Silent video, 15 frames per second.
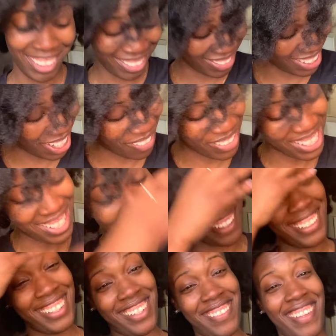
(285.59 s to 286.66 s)
We're gonna be
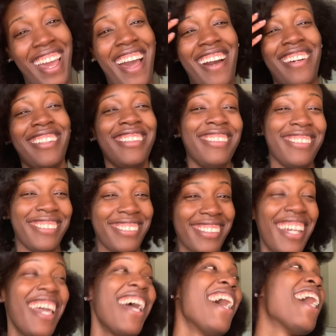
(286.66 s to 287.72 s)
turned up, y'all.
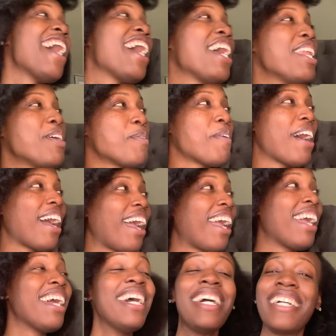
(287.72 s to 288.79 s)

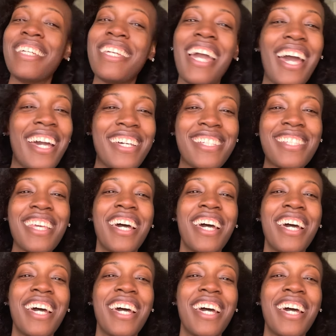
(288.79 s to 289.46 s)
Anyway, yes.